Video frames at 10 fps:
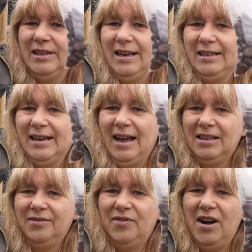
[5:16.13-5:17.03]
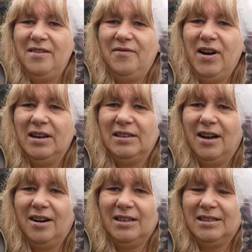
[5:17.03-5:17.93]
like that, very, very
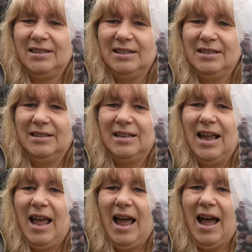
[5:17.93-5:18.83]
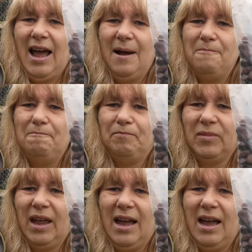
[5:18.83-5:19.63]
dark seeds, and